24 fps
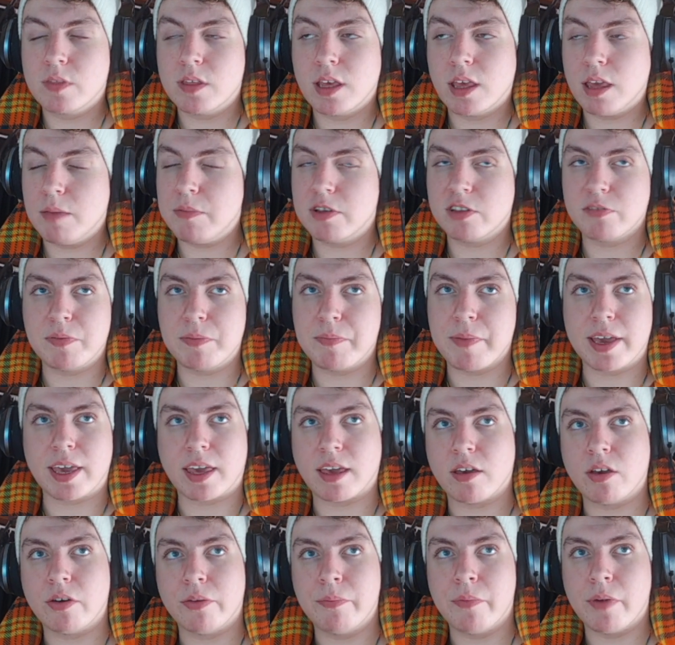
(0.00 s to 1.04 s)
he must be
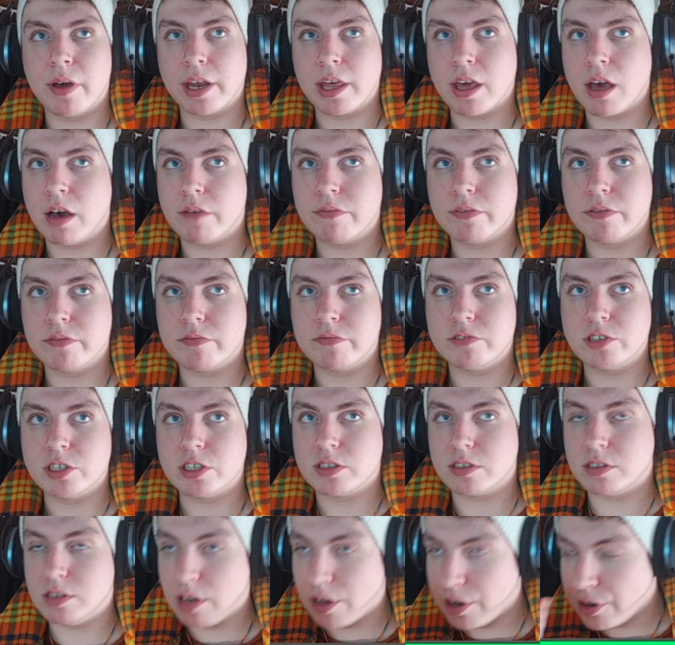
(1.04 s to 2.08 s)
making good money off of
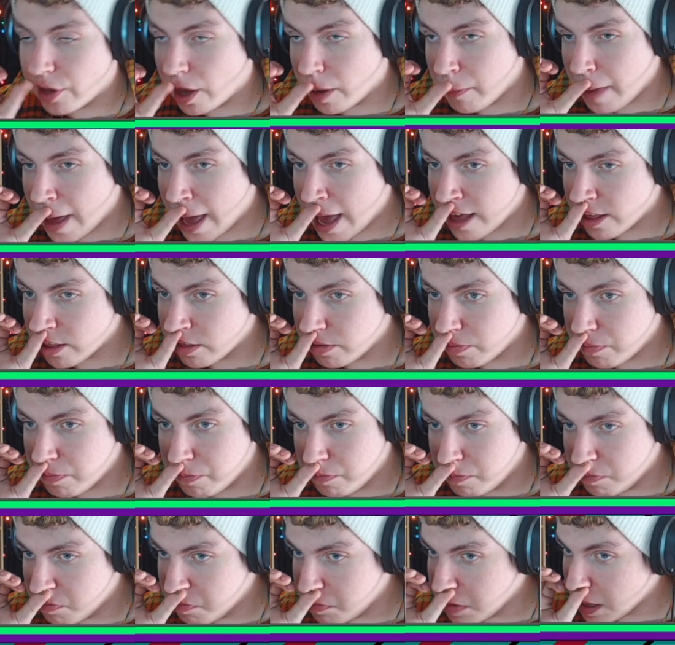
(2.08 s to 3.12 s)
just dumbass
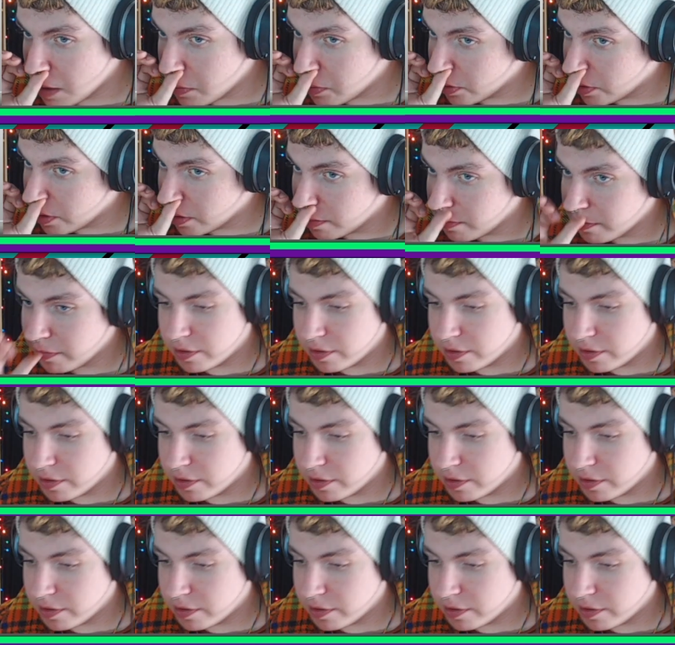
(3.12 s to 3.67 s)
people.